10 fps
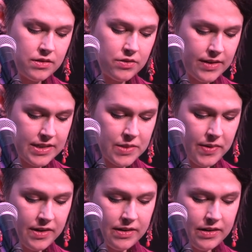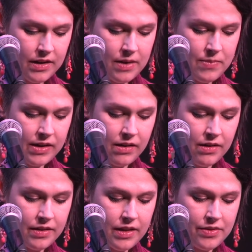transparent among
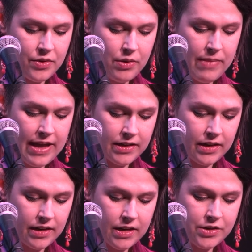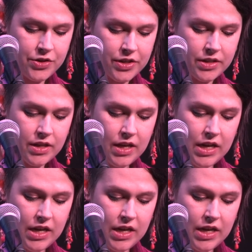all the other abandoned kitchen,